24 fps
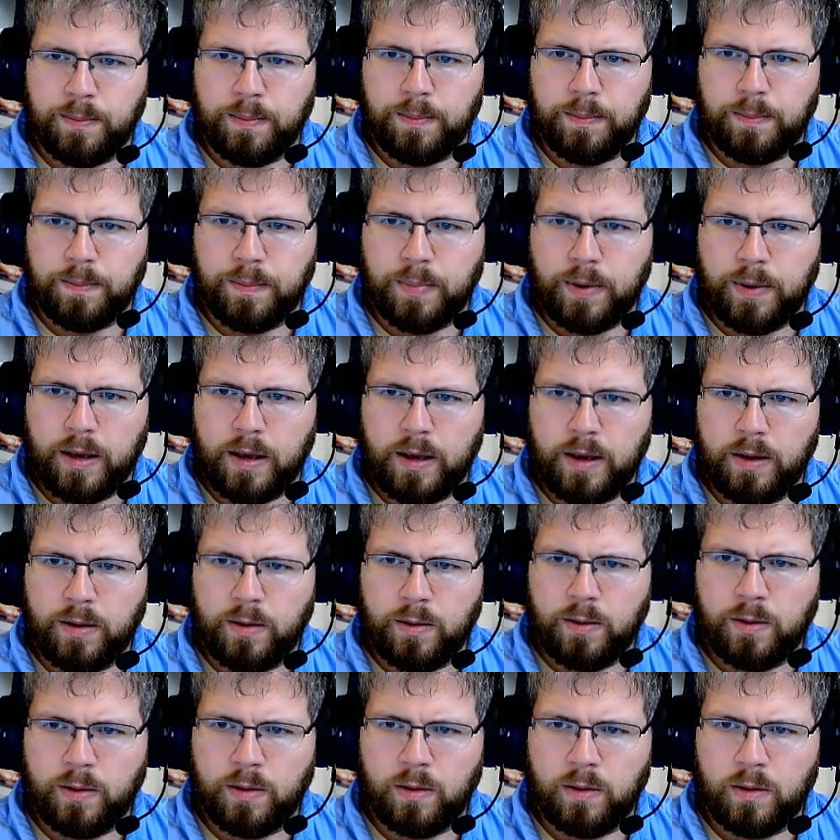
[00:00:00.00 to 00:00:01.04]

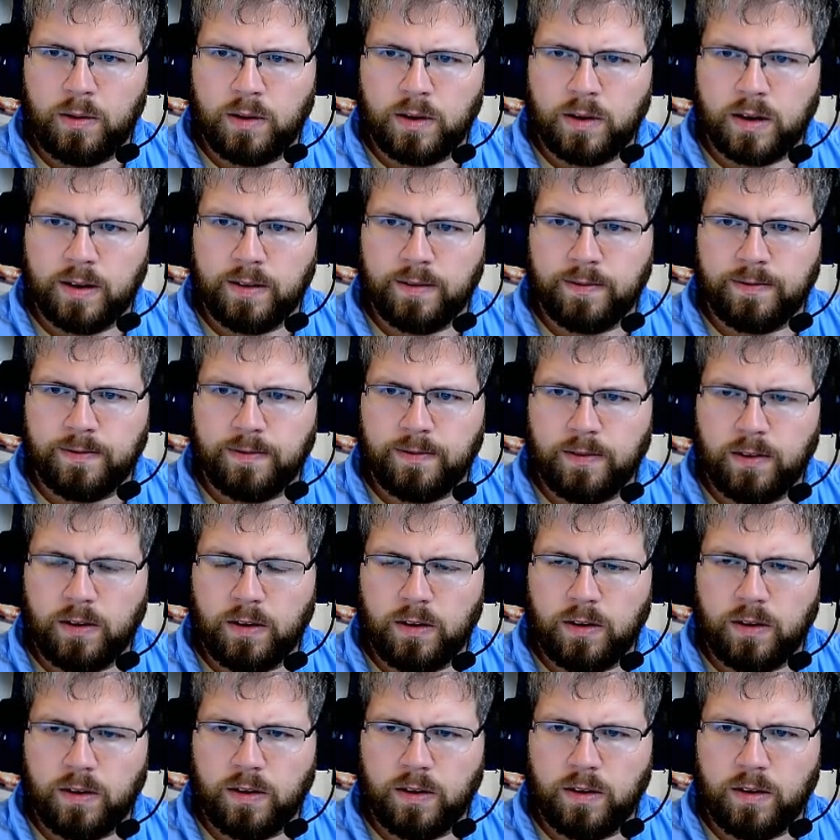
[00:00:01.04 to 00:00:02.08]

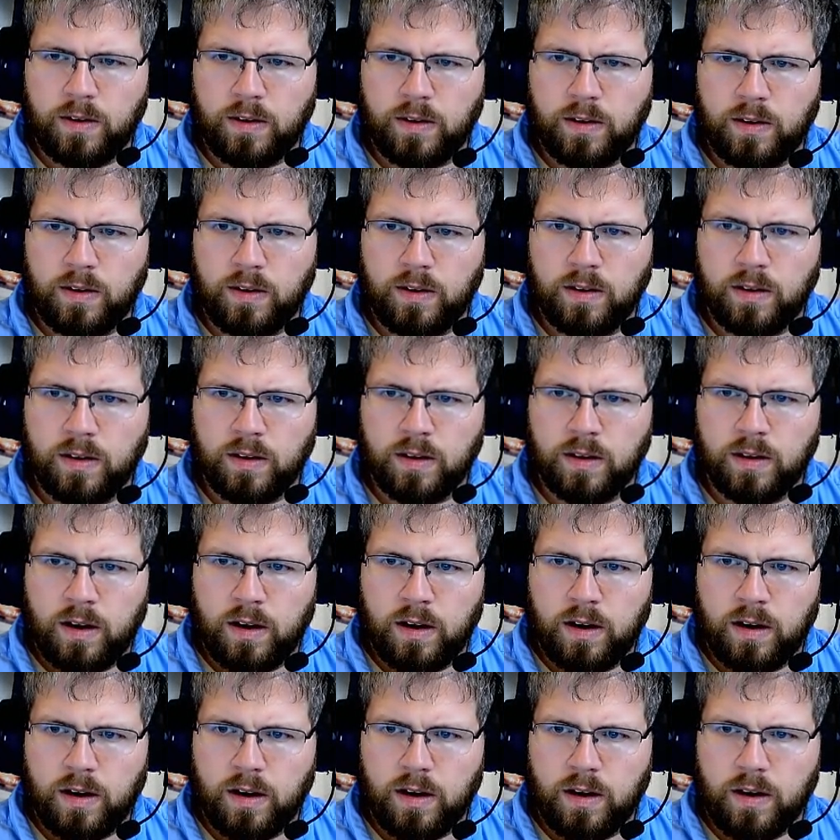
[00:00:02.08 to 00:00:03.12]
beautiful
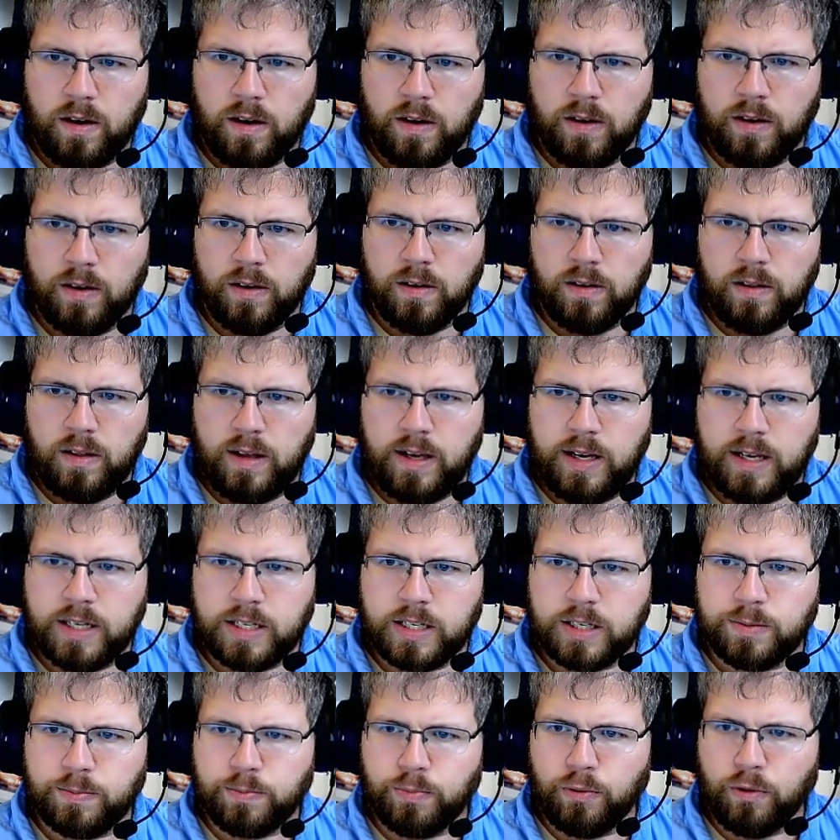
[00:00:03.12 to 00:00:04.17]
early
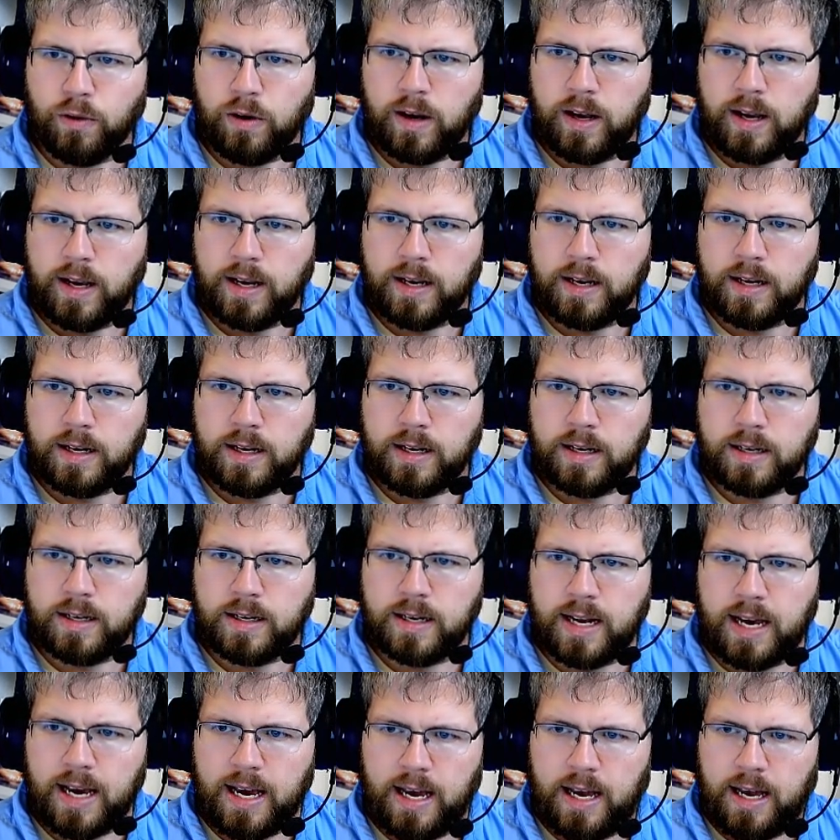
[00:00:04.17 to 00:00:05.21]
spring
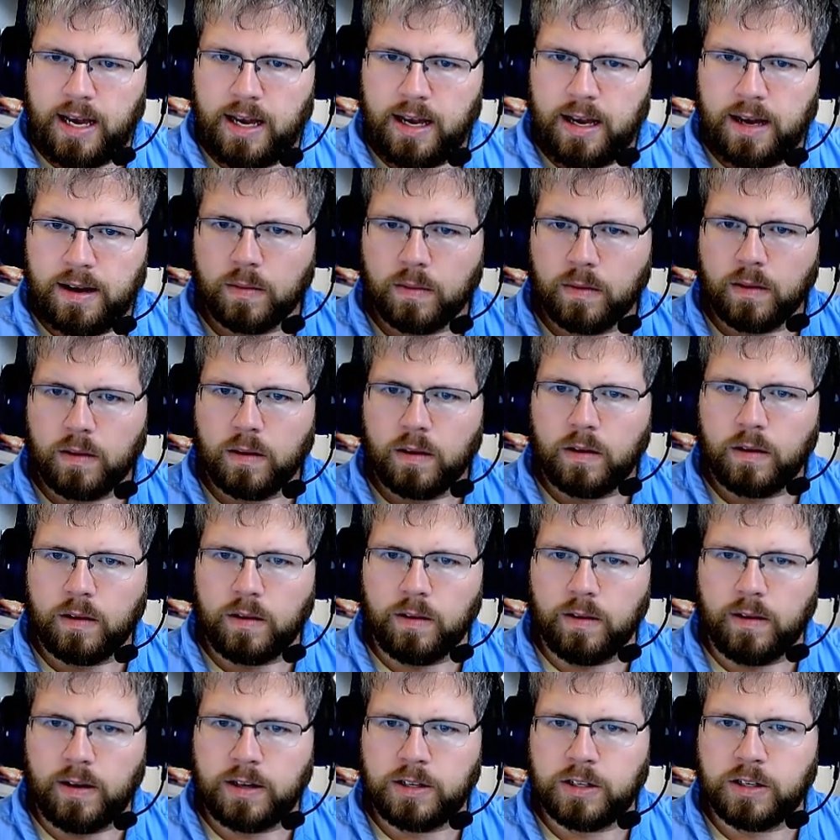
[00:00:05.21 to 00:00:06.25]
day,
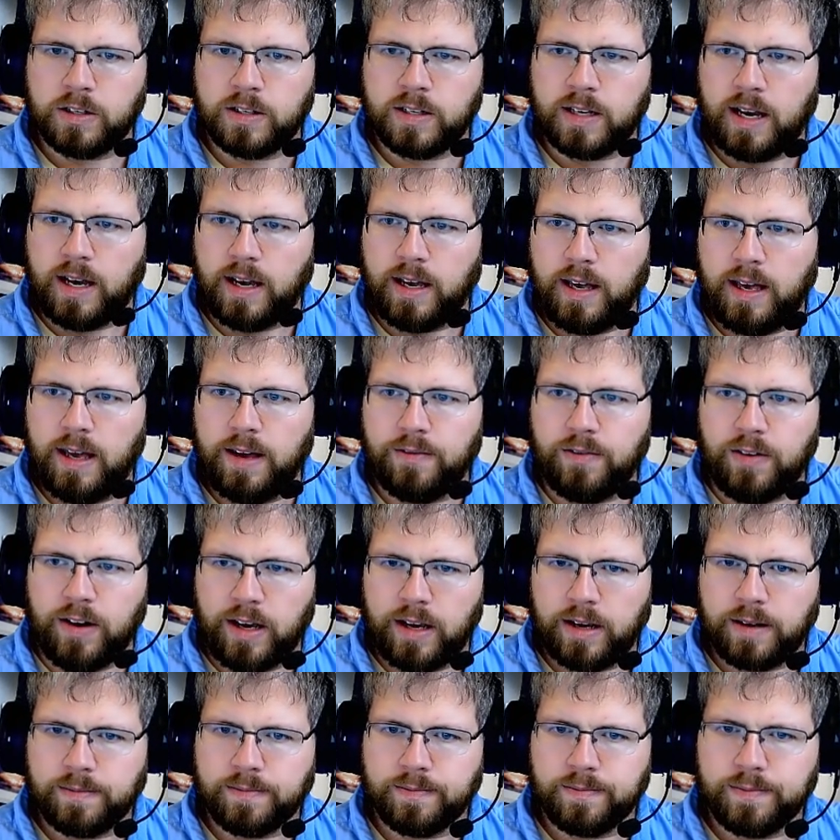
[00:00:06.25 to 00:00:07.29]
or I should say
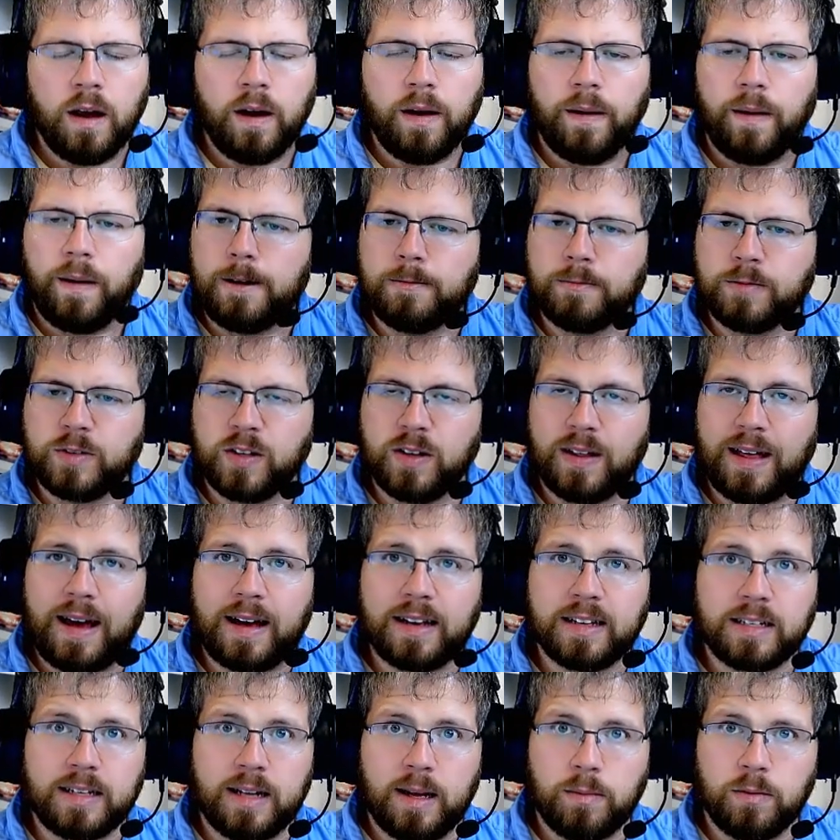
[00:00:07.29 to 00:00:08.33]
evening. So that
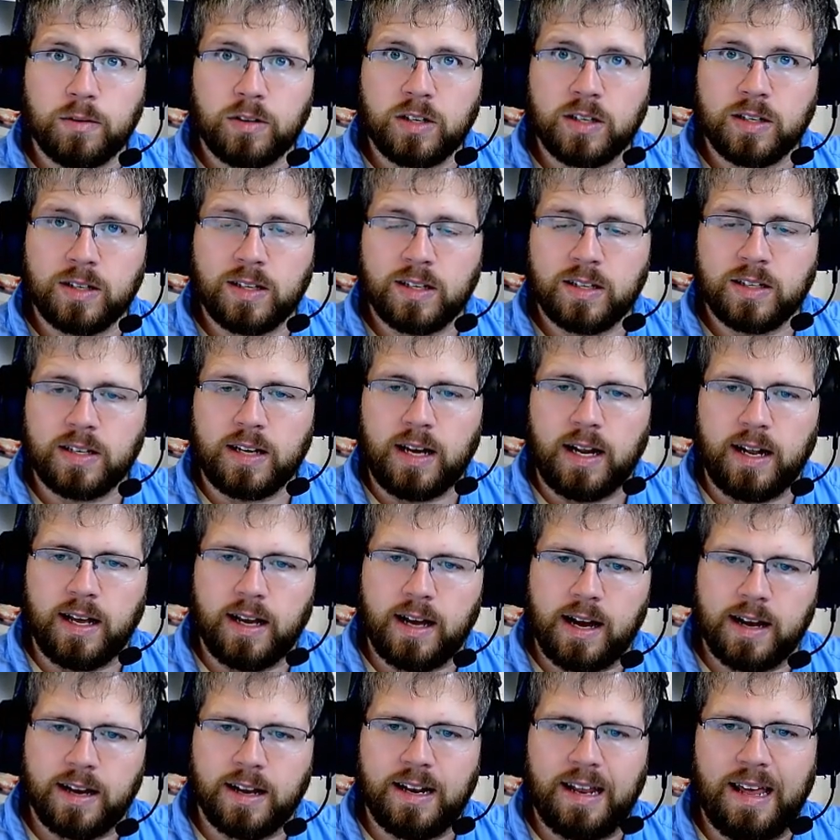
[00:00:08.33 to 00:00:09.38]
establishes the setting. I
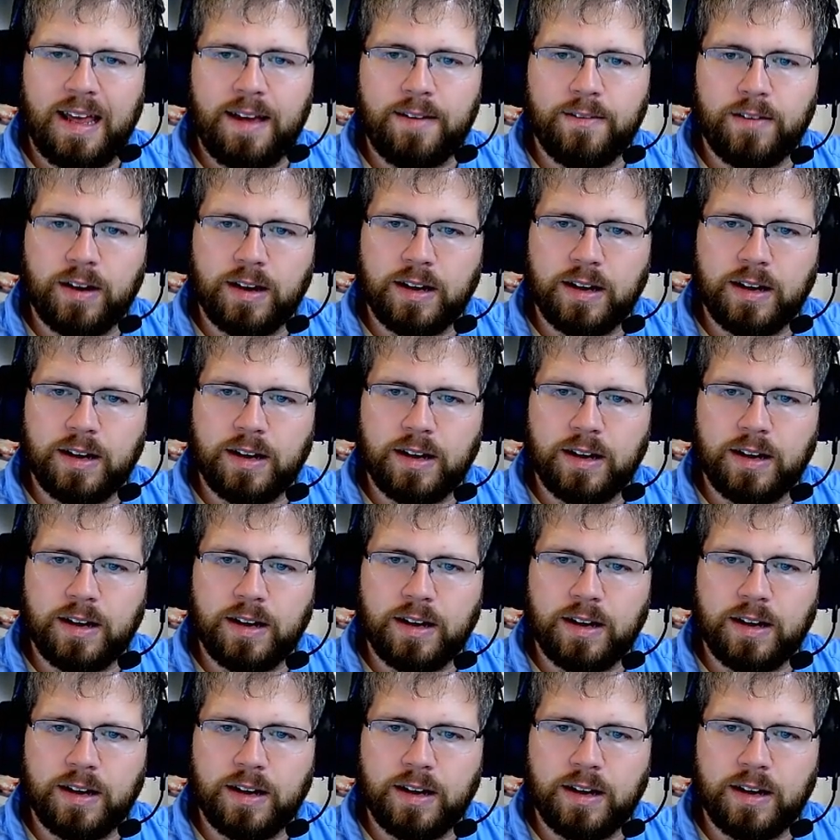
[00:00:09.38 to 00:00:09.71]
could even